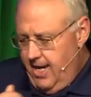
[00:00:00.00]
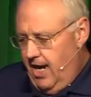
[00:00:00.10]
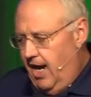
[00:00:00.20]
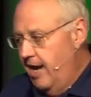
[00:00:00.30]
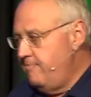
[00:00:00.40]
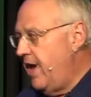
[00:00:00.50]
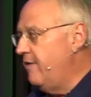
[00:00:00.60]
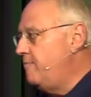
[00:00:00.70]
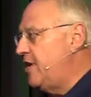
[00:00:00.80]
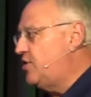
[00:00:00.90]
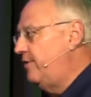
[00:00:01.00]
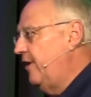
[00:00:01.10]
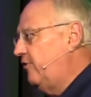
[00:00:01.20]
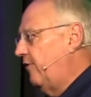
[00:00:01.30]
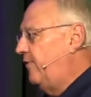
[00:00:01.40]
I may have mentioned
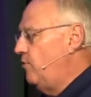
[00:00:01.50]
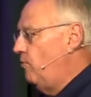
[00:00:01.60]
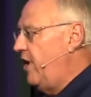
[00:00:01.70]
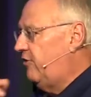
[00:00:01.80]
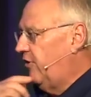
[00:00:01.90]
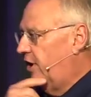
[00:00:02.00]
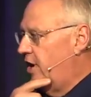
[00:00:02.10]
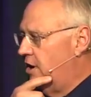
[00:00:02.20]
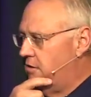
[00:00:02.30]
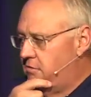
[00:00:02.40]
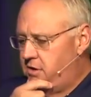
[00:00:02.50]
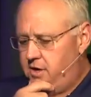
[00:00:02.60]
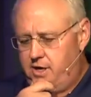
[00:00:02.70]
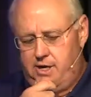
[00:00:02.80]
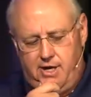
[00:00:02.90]
this a few weeks ago.
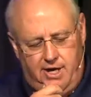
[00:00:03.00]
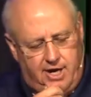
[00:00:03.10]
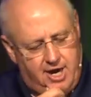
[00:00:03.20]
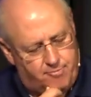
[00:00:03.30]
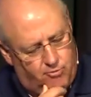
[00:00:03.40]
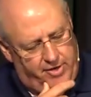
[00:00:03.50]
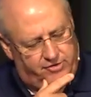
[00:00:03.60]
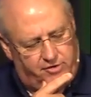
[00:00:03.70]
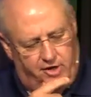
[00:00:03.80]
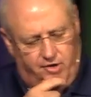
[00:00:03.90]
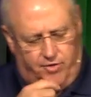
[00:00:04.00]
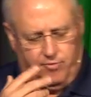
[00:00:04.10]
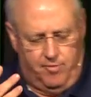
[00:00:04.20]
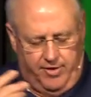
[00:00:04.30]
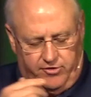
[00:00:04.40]
Uh, a couple weeks ago,
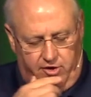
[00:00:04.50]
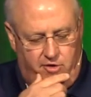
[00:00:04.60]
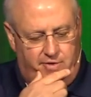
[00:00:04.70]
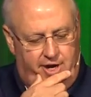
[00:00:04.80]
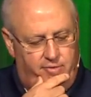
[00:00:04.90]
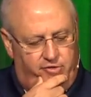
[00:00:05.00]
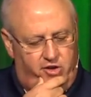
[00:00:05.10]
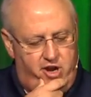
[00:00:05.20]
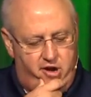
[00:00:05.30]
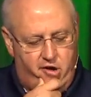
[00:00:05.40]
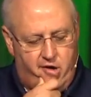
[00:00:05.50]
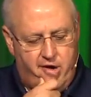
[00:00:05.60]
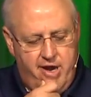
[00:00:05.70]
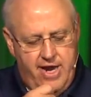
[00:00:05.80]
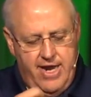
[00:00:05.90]
three weeks ago when I was here,
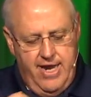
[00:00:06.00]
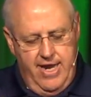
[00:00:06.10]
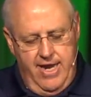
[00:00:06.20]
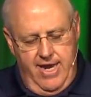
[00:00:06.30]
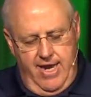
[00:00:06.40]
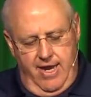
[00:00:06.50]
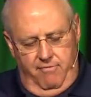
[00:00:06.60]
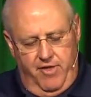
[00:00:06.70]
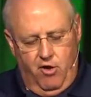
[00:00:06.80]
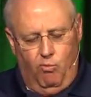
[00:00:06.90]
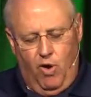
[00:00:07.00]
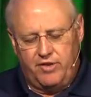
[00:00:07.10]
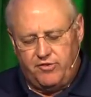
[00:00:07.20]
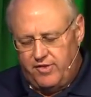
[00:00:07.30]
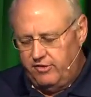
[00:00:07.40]
there
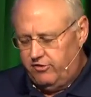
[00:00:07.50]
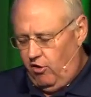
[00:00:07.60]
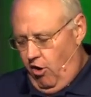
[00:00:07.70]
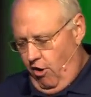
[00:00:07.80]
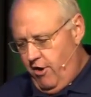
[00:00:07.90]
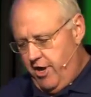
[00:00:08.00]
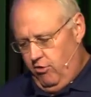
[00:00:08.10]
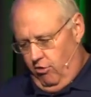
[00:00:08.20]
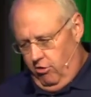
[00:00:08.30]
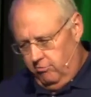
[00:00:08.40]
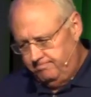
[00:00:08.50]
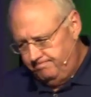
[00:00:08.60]
was this article